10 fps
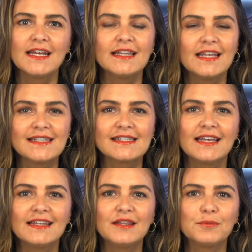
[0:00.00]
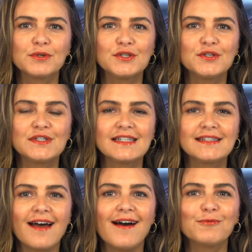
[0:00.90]
That said, the producers
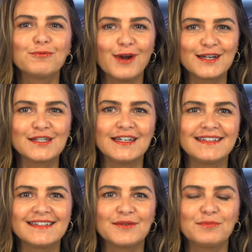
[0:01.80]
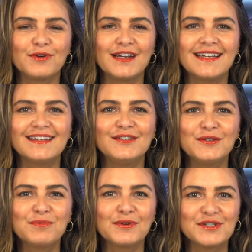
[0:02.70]
are rushing to bring new
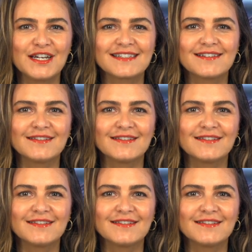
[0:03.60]
projects